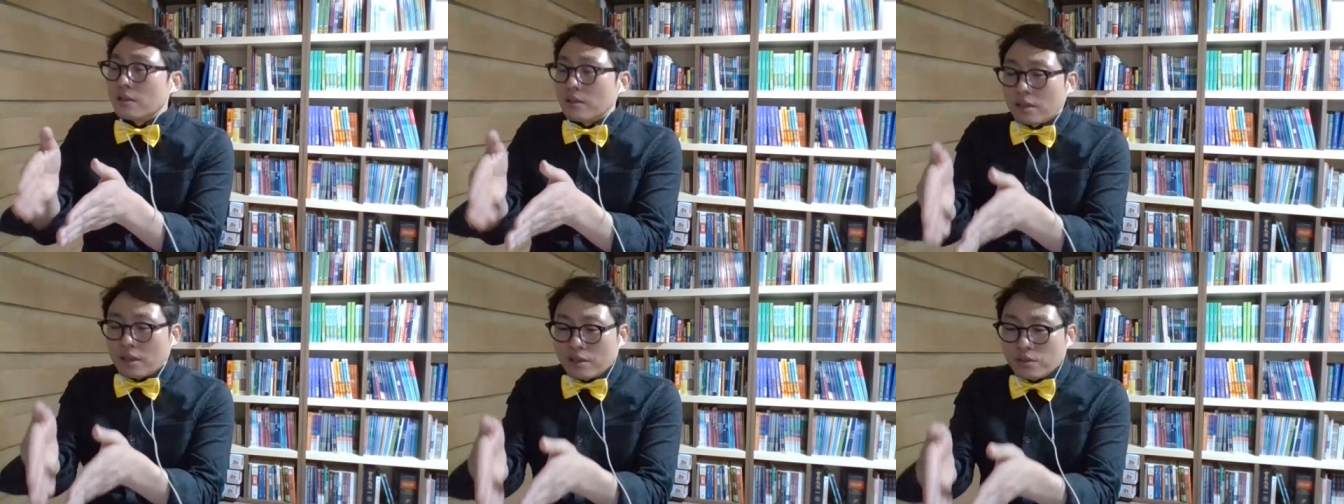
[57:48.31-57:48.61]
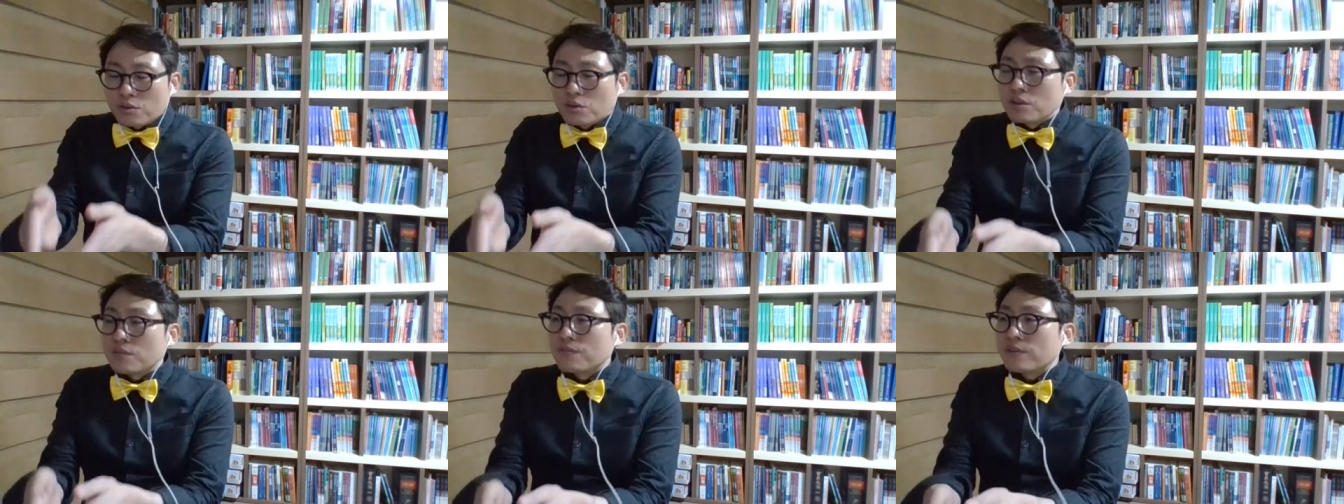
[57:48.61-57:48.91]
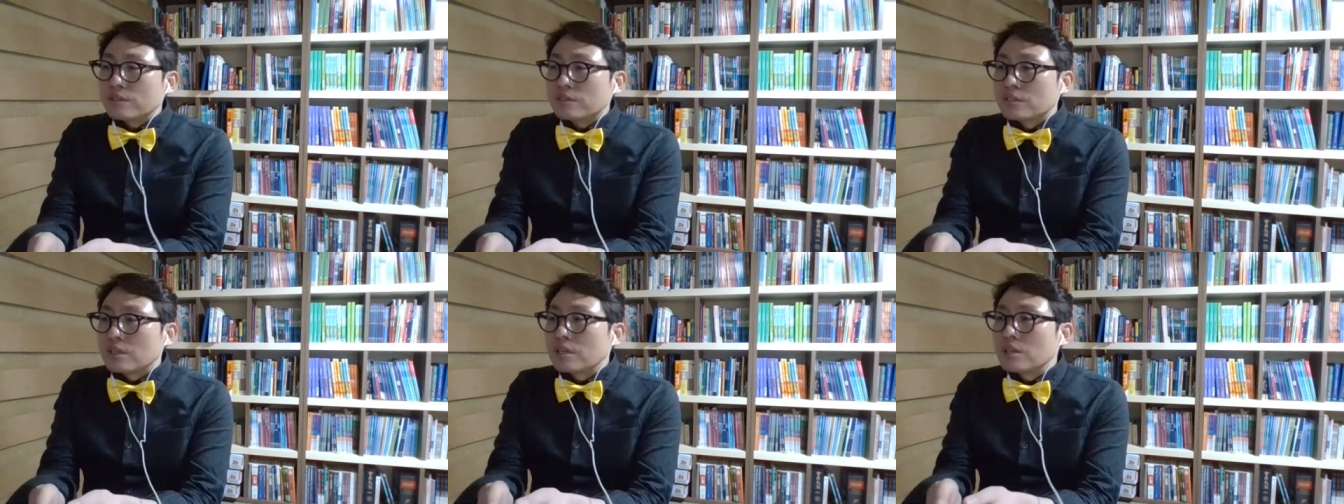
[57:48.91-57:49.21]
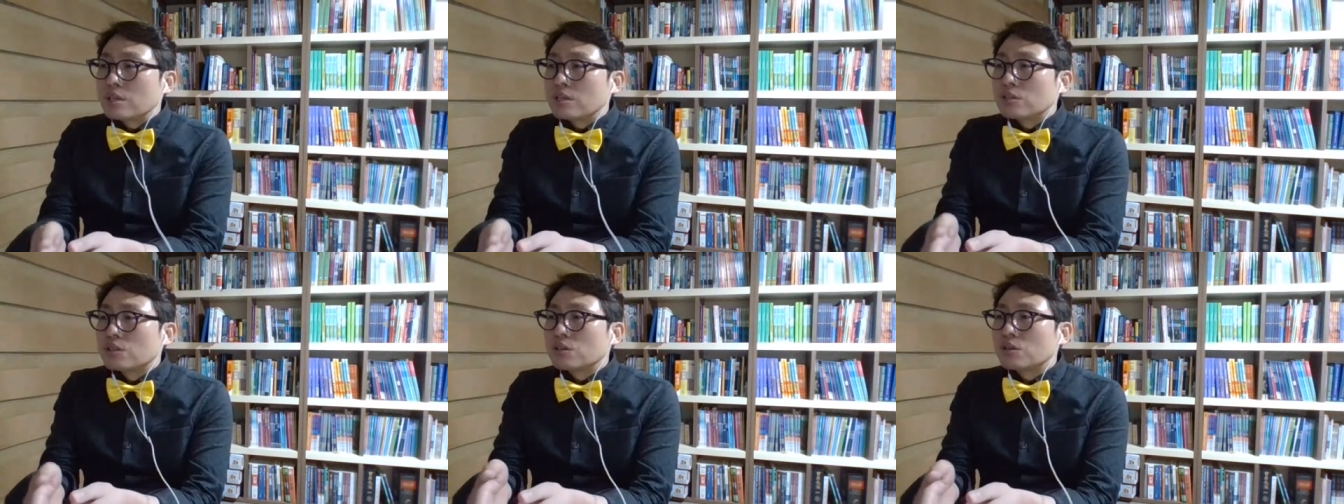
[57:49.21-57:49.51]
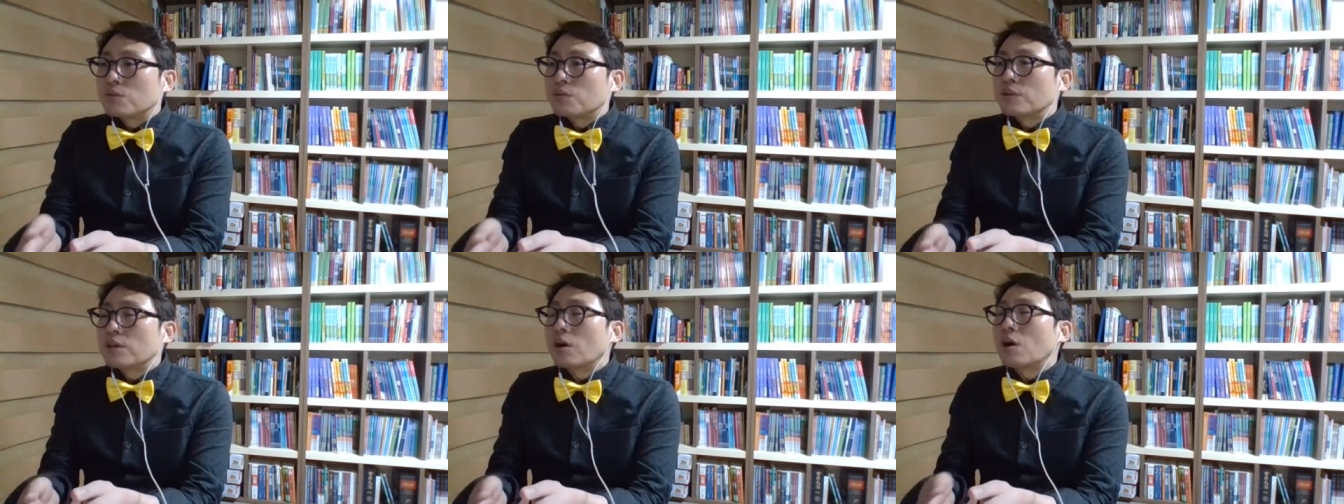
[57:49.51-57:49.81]
A university
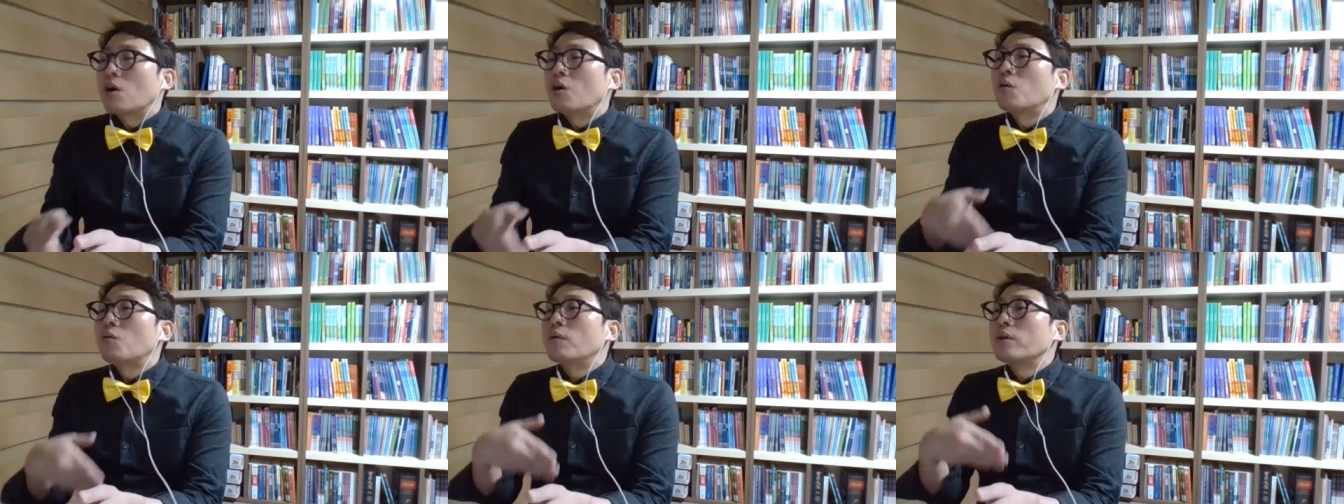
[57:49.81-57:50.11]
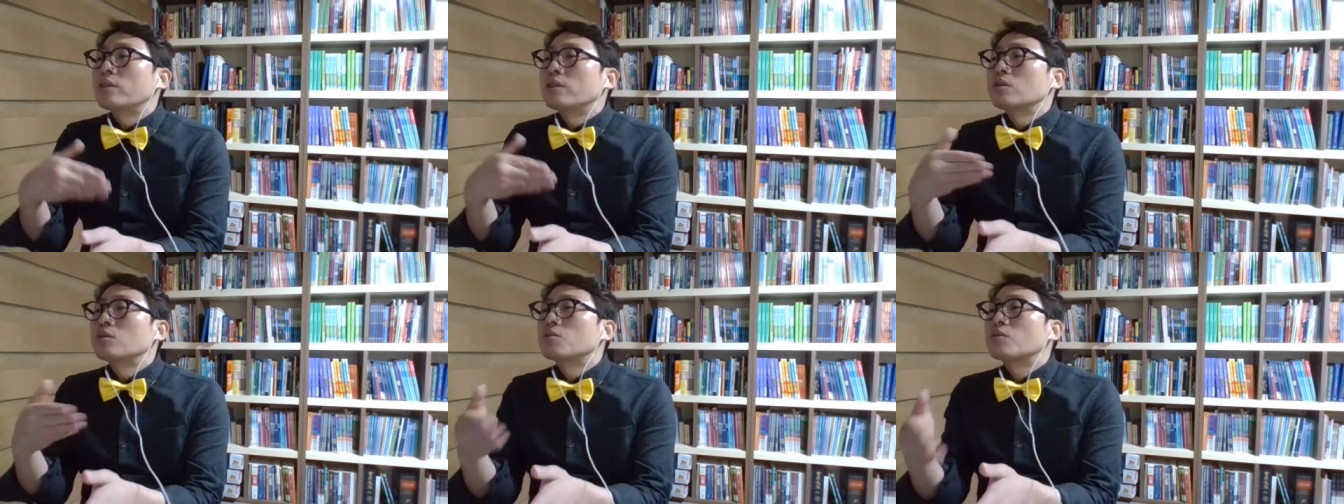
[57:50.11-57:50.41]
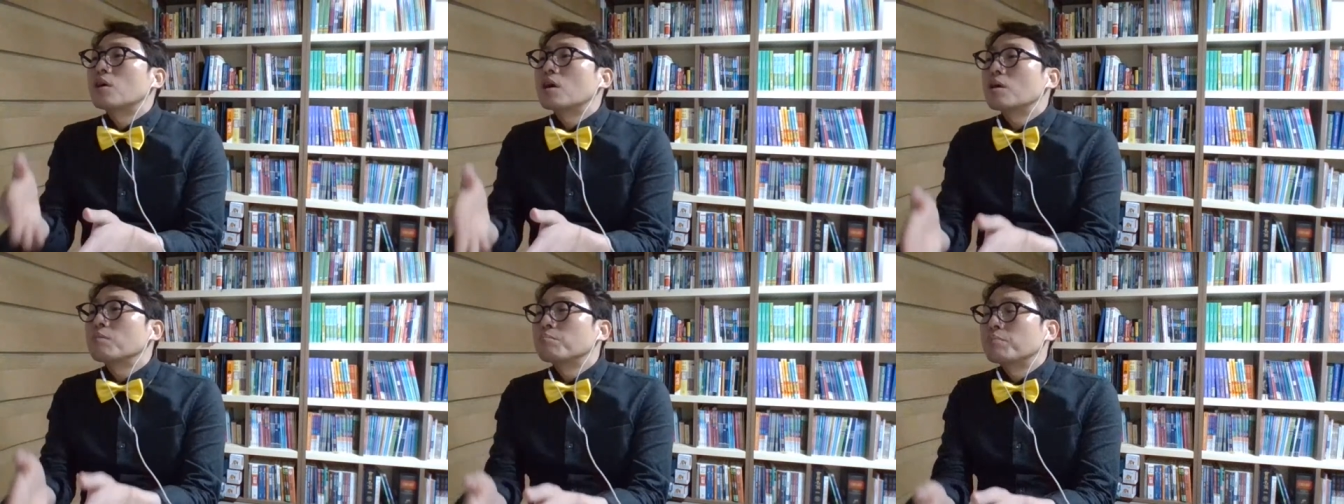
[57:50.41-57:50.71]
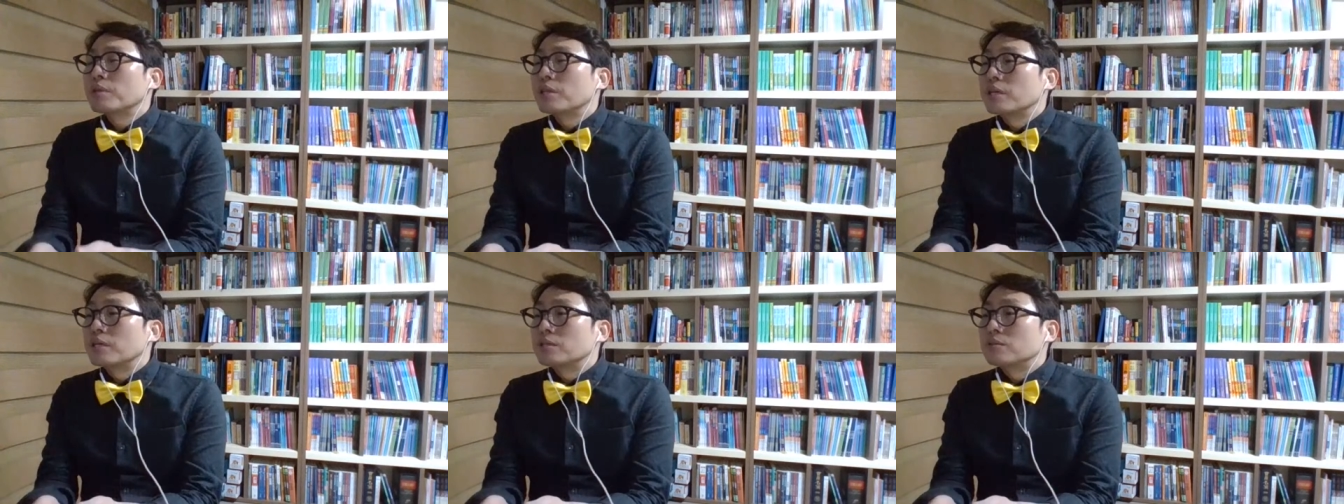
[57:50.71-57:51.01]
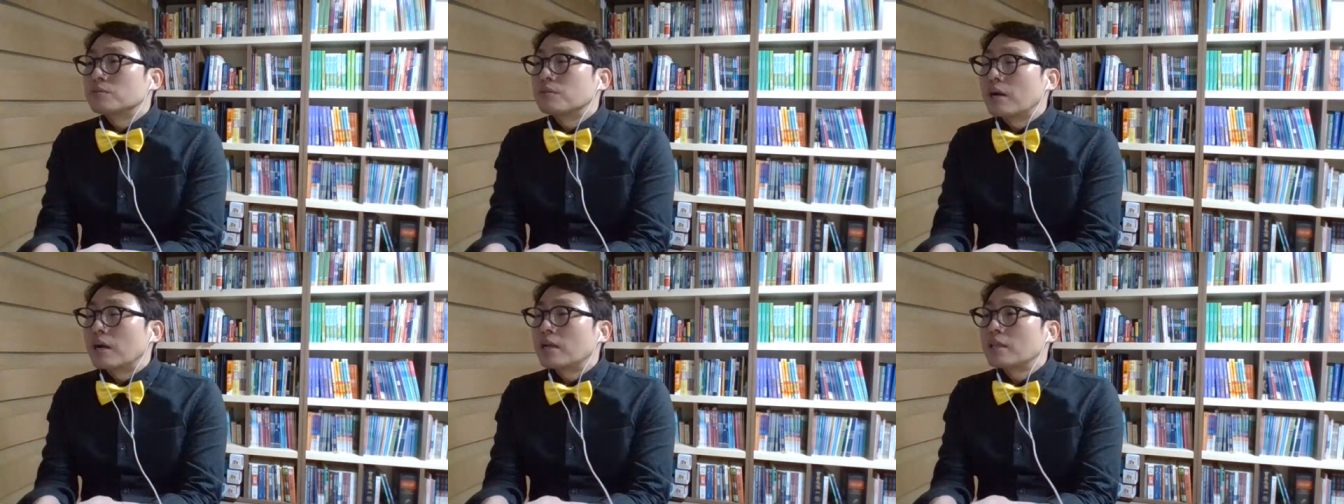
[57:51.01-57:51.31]
degree already you complete,
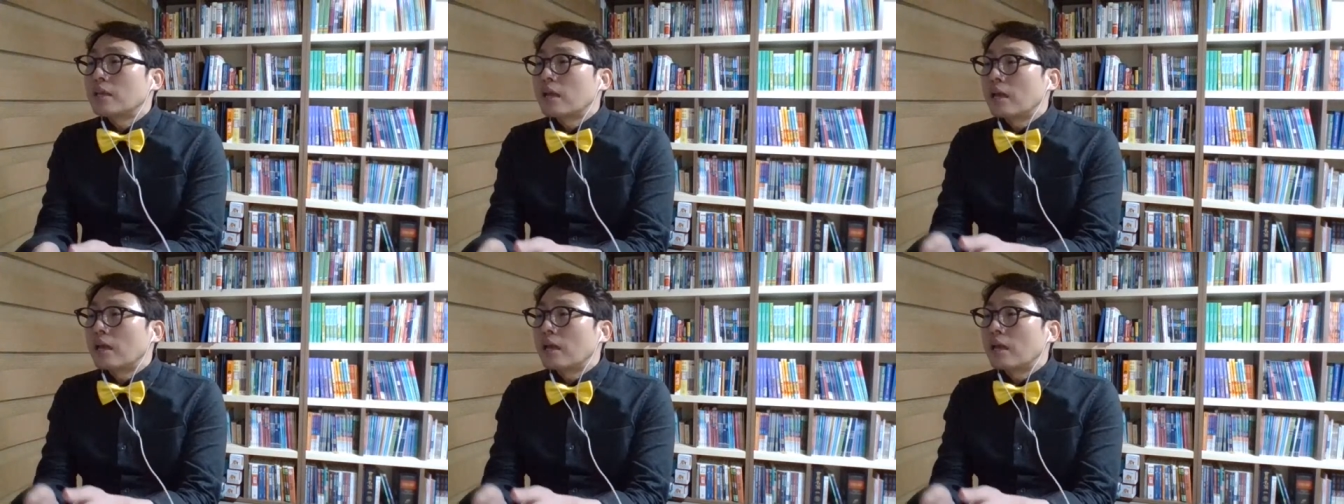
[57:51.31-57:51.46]
right?